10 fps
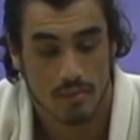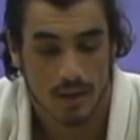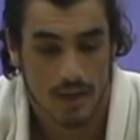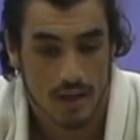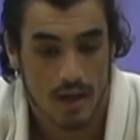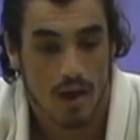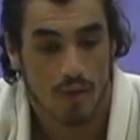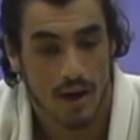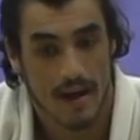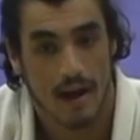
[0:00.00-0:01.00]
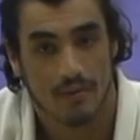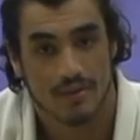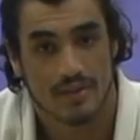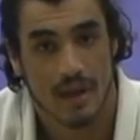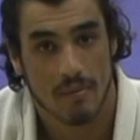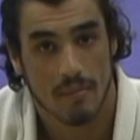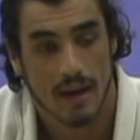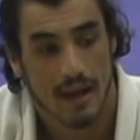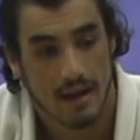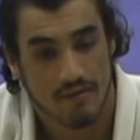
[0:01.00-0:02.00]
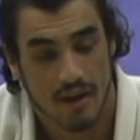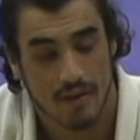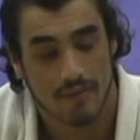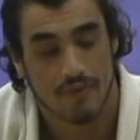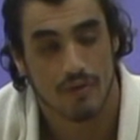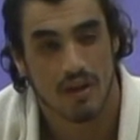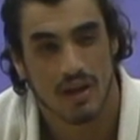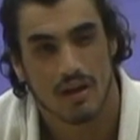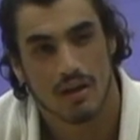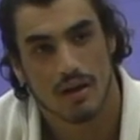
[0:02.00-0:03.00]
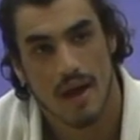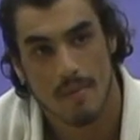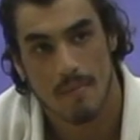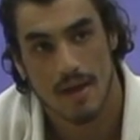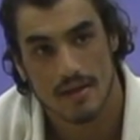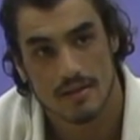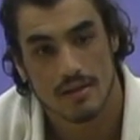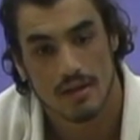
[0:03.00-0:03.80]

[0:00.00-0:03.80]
But right now, at this time of my life, I feel like MMA is